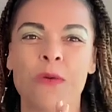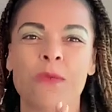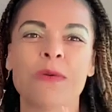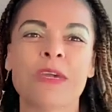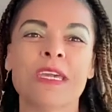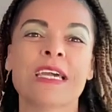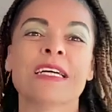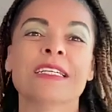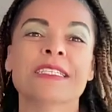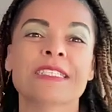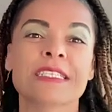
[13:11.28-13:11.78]

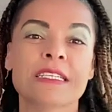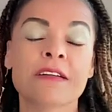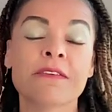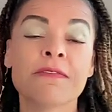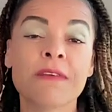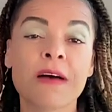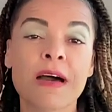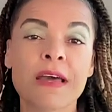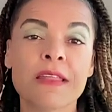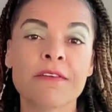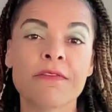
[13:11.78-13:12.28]
We
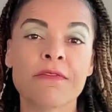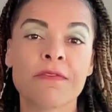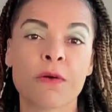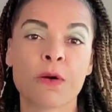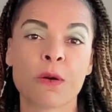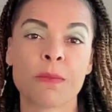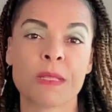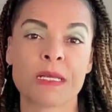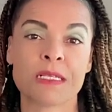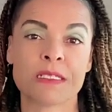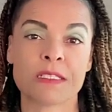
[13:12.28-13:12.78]
identify the
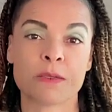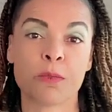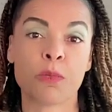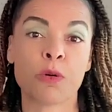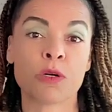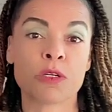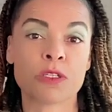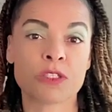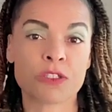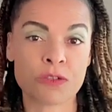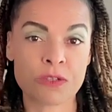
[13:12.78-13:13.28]
form that
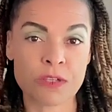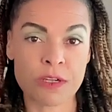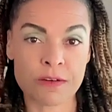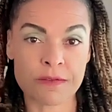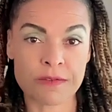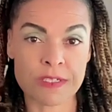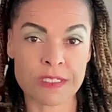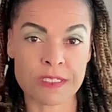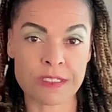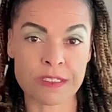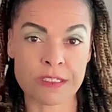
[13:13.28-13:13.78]
supports her
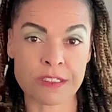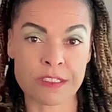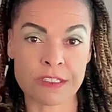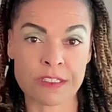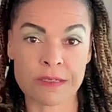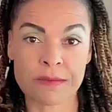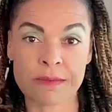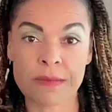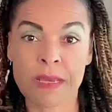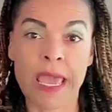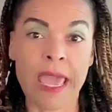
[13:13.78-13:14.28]
nervous
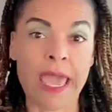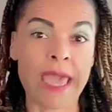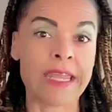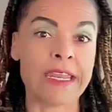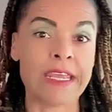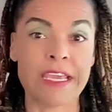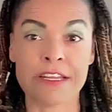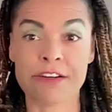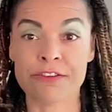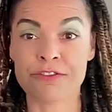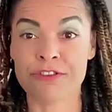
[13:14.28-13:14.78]
system
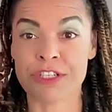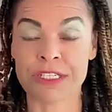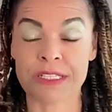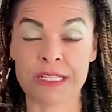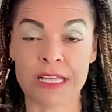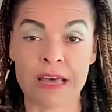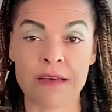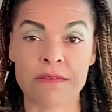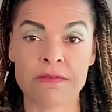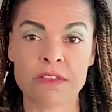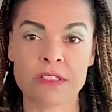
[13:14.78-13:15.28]
and energy
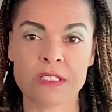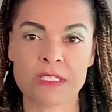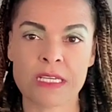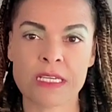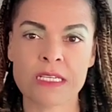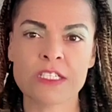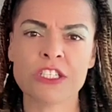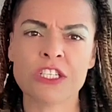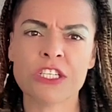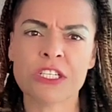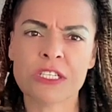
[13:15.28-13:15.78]
levels,
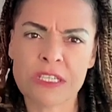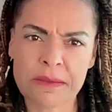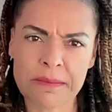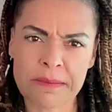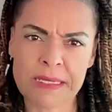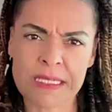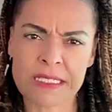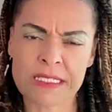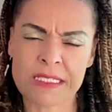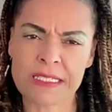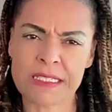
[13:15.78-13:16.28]
and she
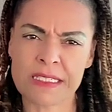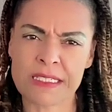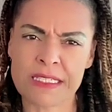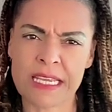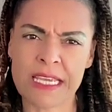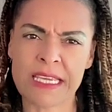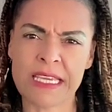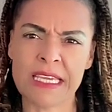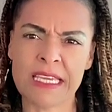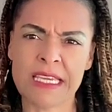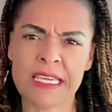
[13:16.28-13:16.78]
commits to
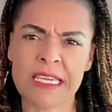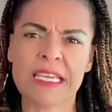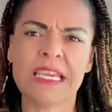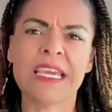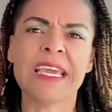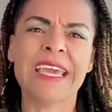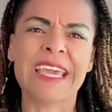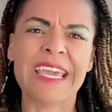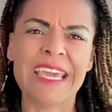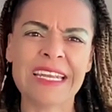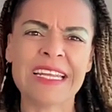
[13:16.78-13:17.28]
taking it
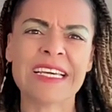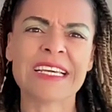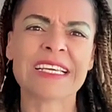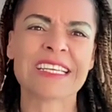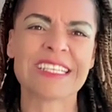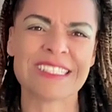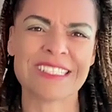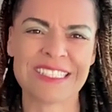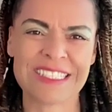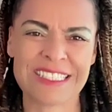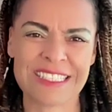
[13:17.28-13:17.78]
in a
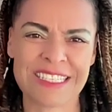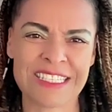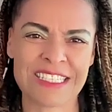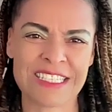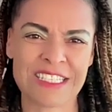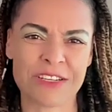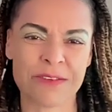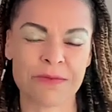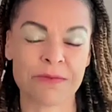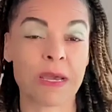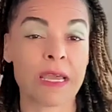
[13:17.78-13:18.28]

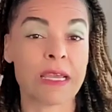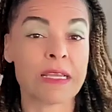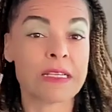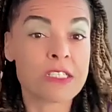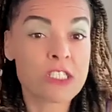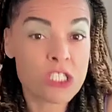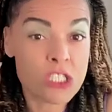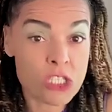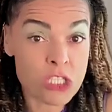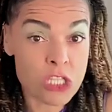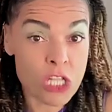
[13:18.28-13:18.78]
consistent way.
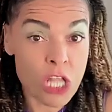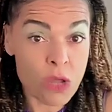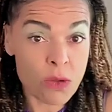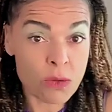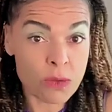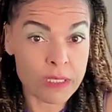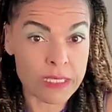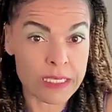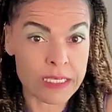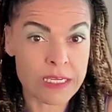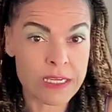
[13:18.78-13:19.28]

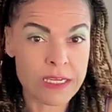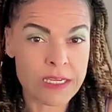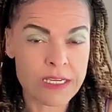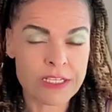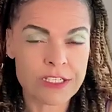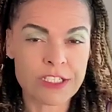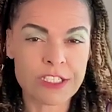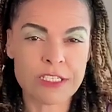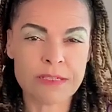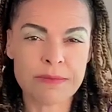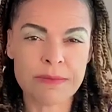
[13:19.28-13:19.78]
Slowly,
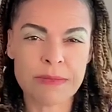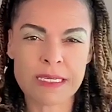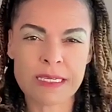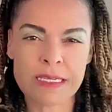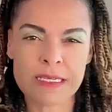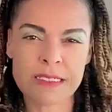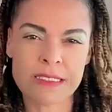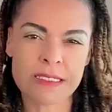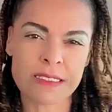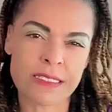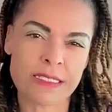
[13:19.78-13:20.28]
she
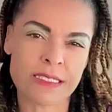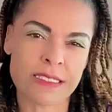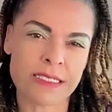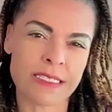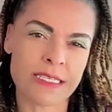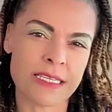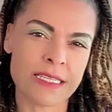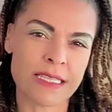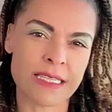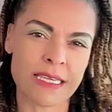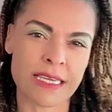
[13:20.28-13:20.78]
begins to
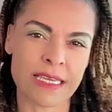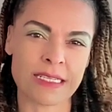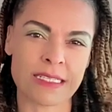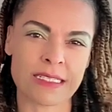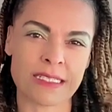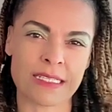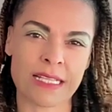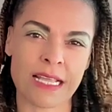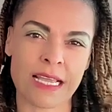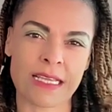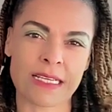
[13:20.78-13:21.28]
see
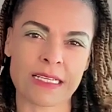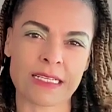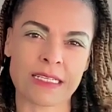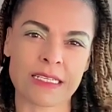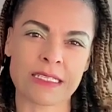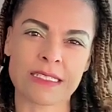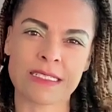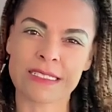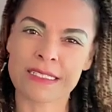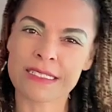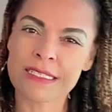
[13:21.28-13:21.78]
things
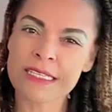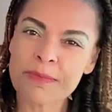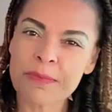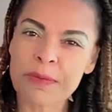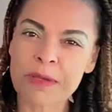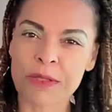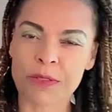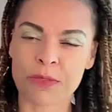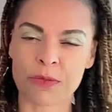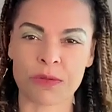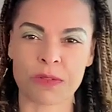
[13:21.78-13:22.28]
like
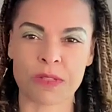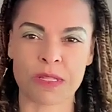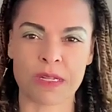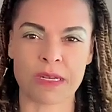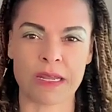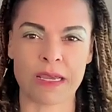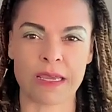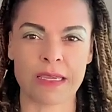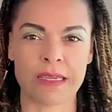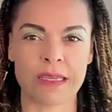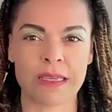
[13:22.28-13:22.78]
sleeping through the
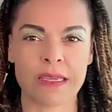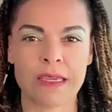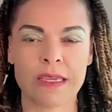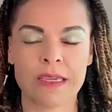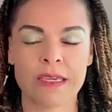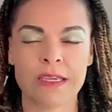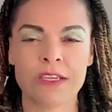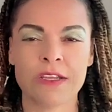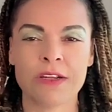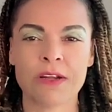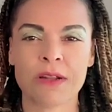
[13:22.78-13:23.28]
night,
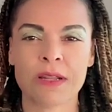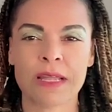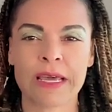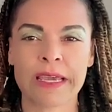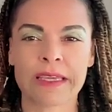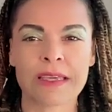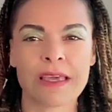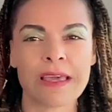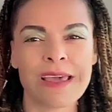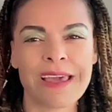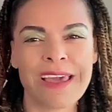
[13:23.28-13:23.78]

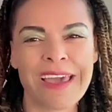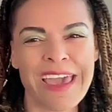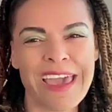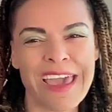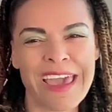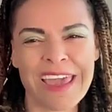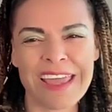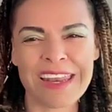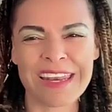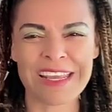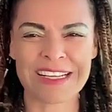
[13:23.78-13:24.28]
like
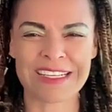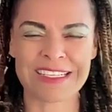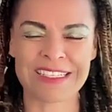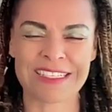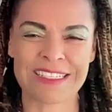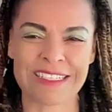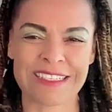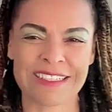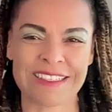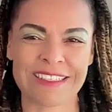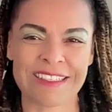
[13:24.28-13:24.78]

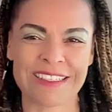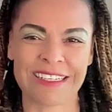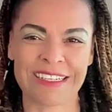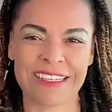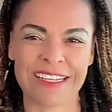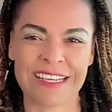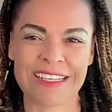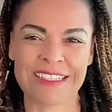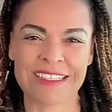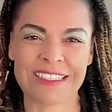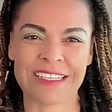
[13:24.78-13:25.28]
headaches tend to
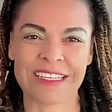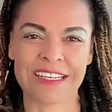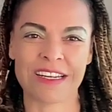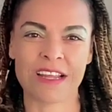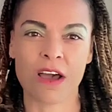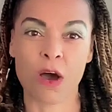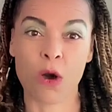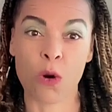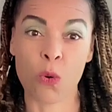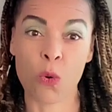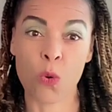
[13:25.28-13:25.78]
lessen.
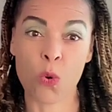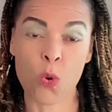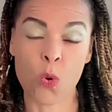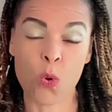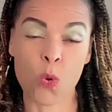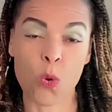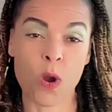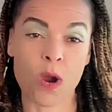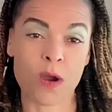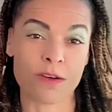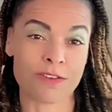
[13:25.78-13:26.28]

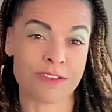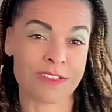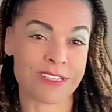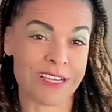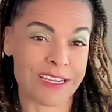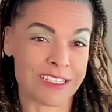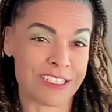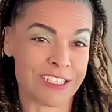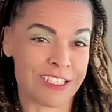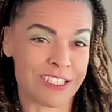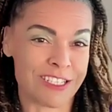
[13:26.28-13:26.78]
Her
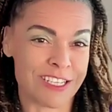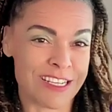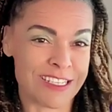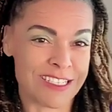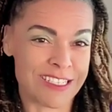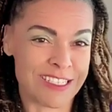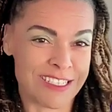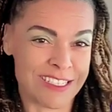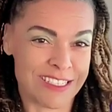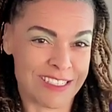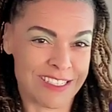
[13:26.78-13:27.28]

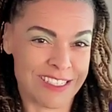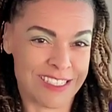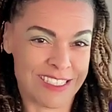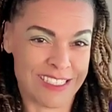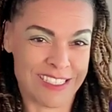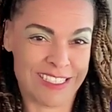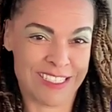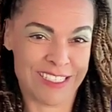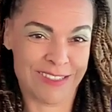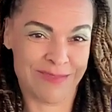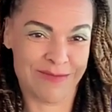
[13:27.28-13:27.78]
digestive
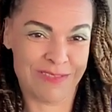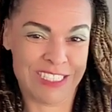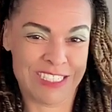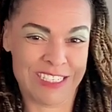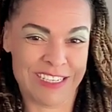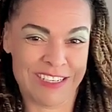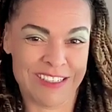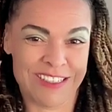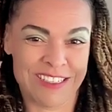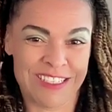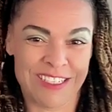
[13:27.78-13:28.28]
system
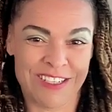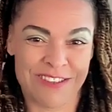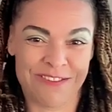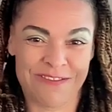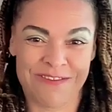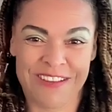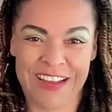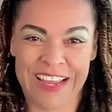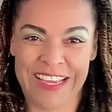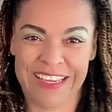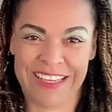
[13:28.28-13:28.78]
starts to
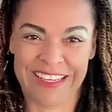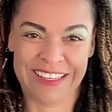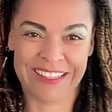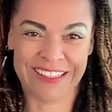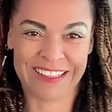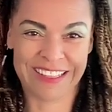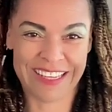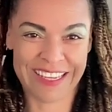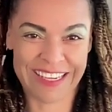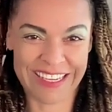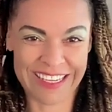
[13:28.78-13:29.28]

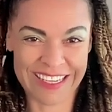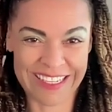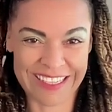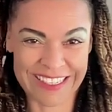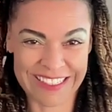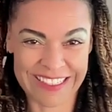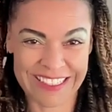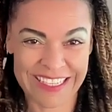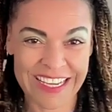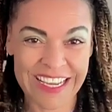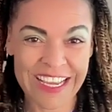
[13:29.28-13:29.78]

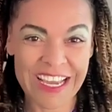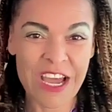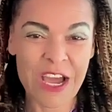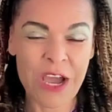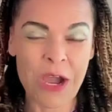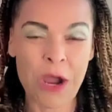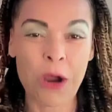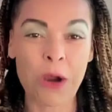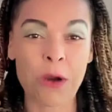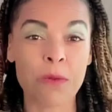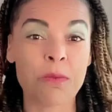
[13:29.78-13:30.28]
regulate.
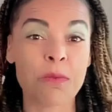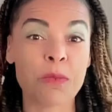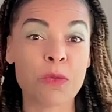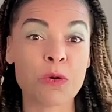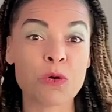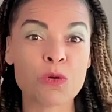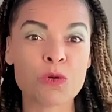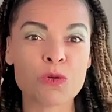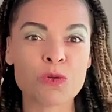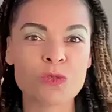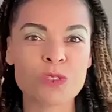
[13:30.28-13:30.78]
Her
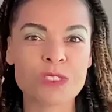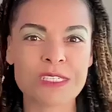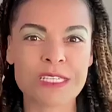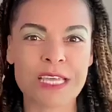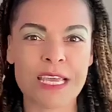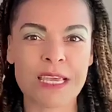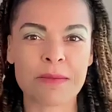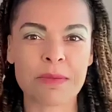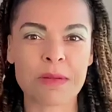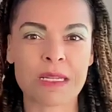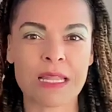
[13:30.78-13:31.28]
mood
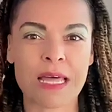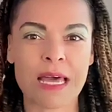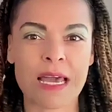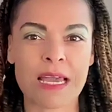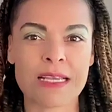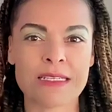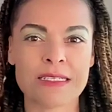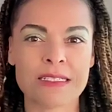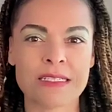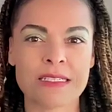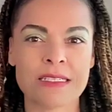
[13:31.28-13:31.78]

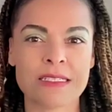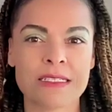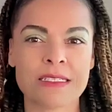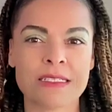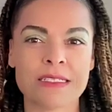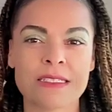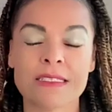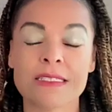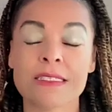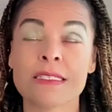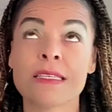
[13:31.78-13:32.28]

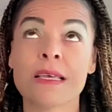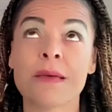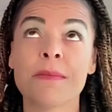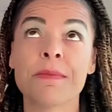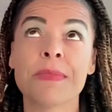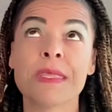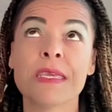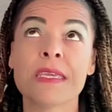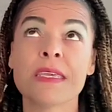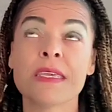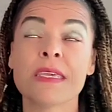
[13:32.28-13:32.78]
stabilizes, and
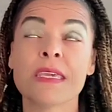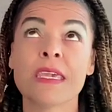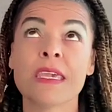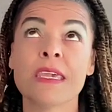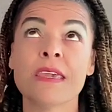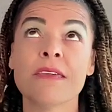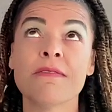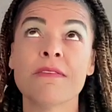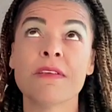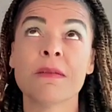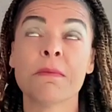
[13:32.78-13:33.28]
something
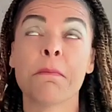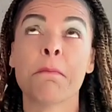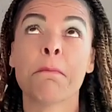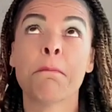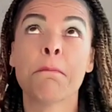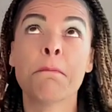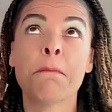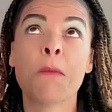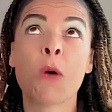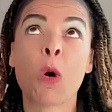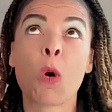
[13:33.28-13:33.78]

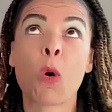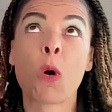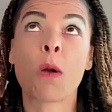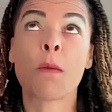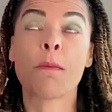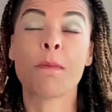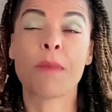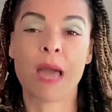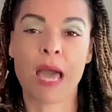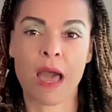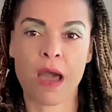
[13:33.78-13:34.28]
even
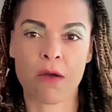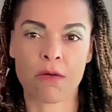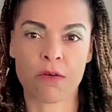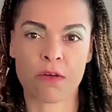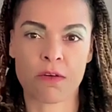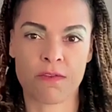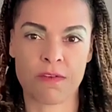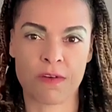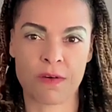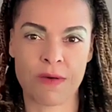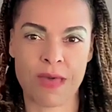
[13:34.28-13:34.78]
more
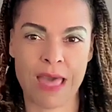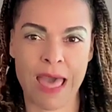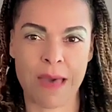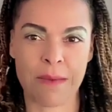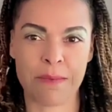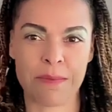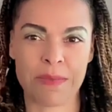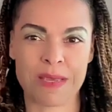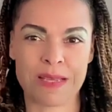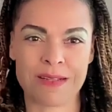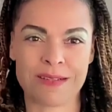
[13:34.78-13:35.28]
powerful
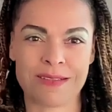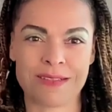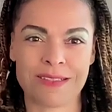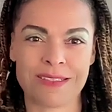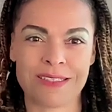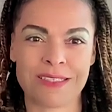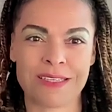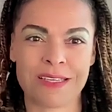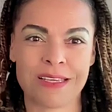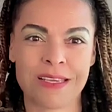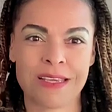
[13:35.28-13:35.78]

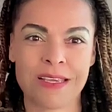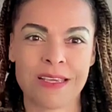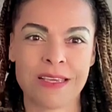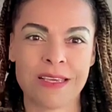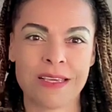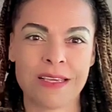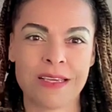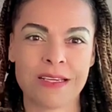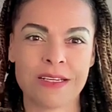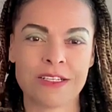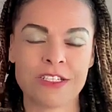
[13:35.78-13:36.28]
happens.
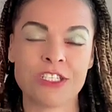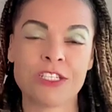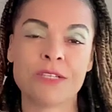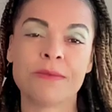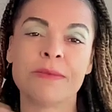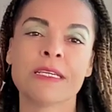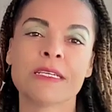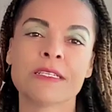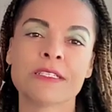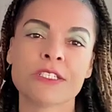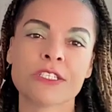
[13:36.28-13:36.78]
She
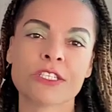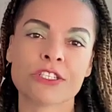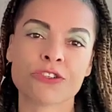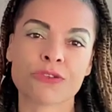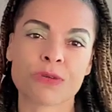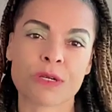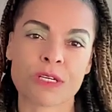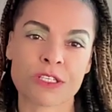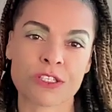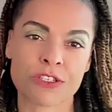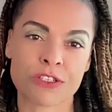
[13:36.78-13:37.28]
begins to
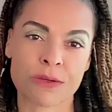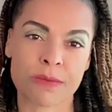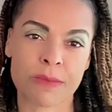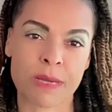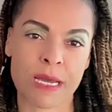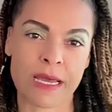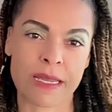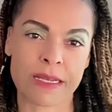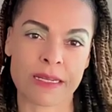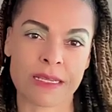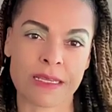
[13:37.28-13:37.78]
trust her
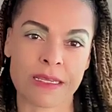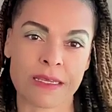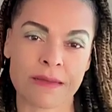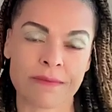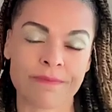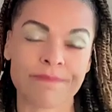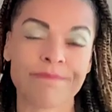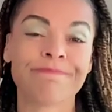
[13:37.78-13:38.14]
body.